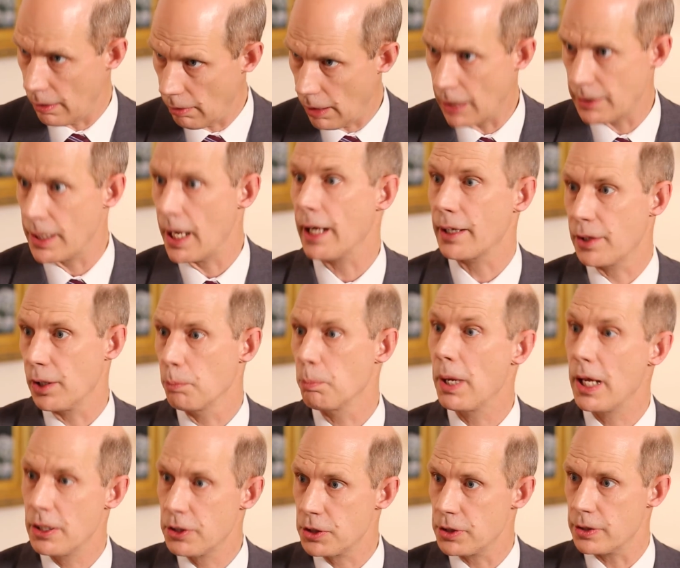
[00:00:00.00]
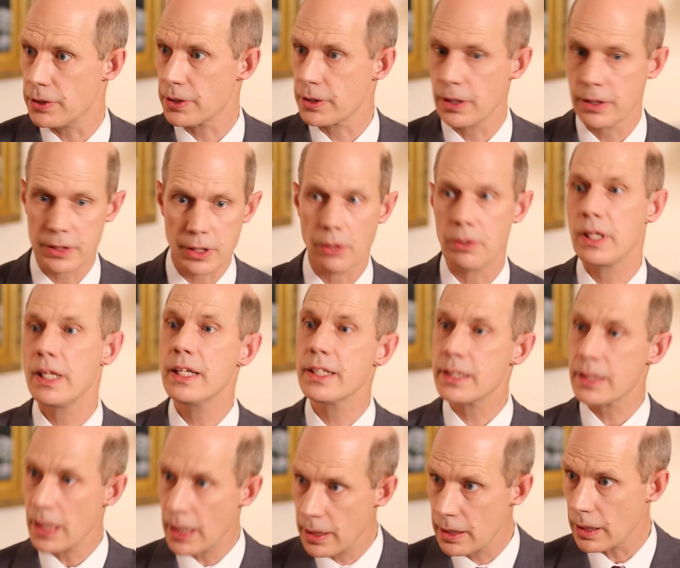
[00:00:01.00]
attack their pensions. So
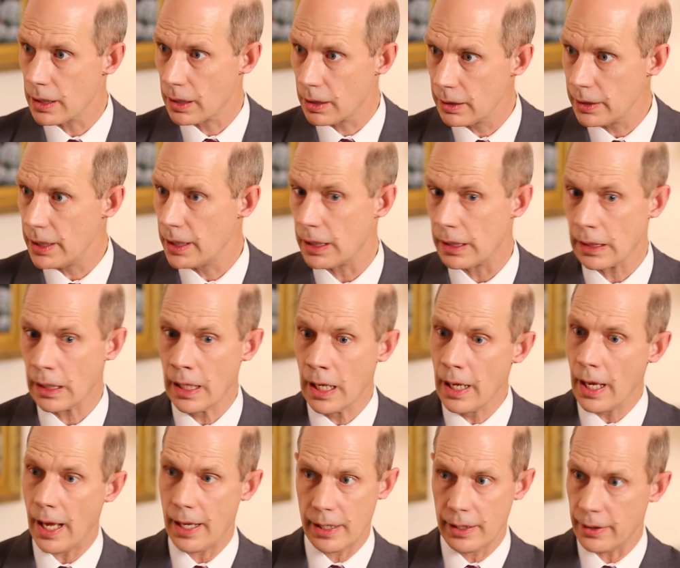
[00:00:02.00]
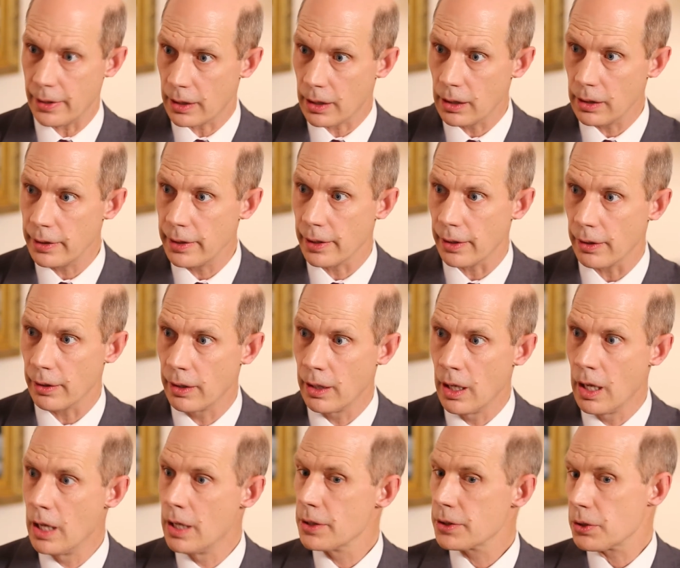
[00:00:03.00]
he's in the clean and in the clear.
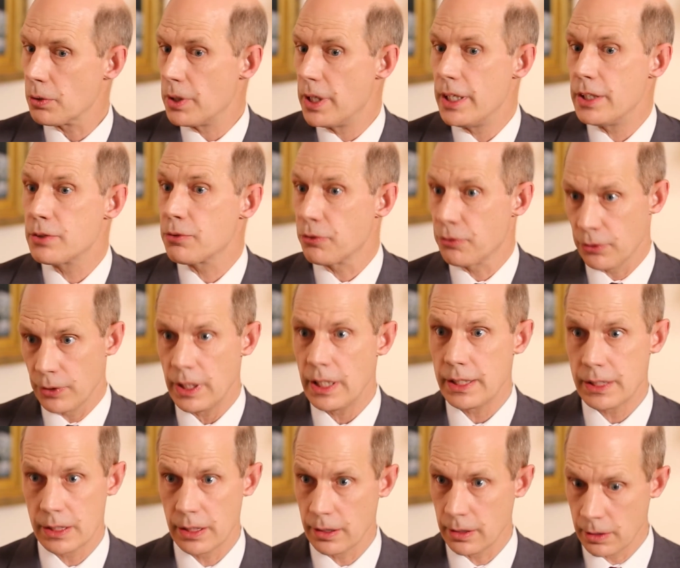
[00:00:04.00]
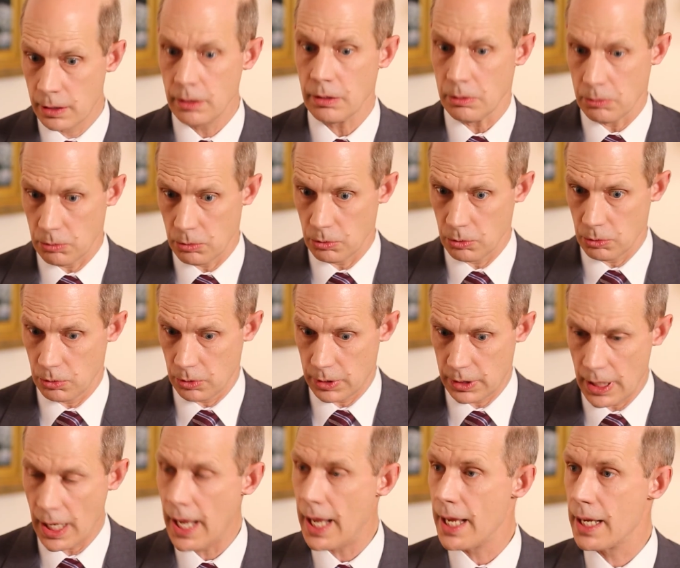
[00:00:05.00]
So he's free to
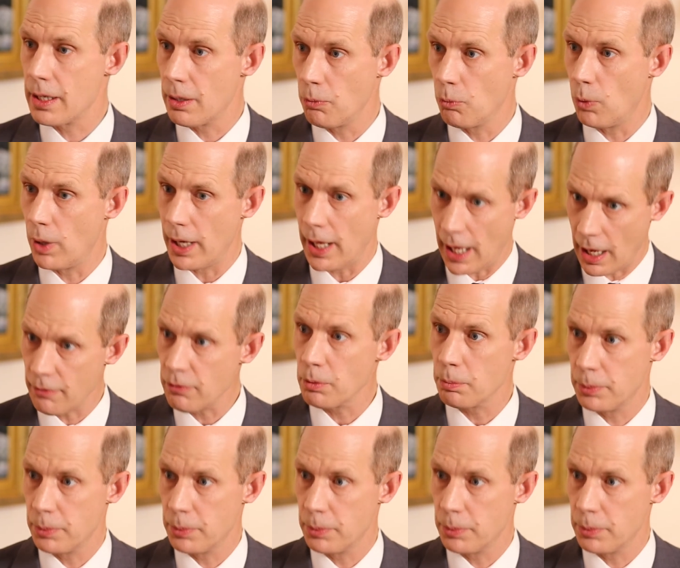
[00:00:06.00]
take whatever